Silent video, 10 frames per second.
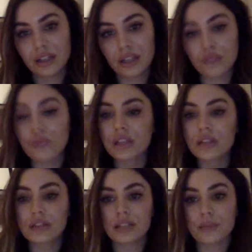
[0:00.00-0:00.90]
it really
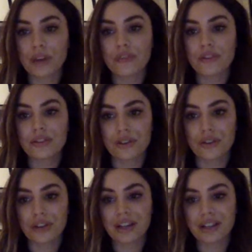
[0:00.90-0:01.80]
is a team effort,
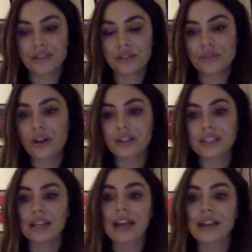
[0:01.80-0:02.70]
songwriting, as you saw
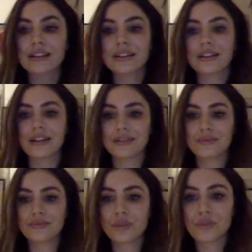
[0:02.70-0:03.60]
tonight
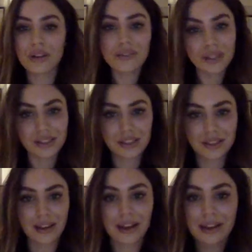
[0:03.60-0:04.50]
um, when one of us is
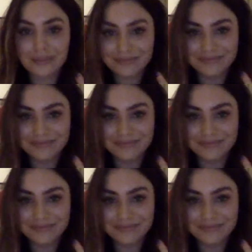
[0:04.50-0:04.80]
stuck,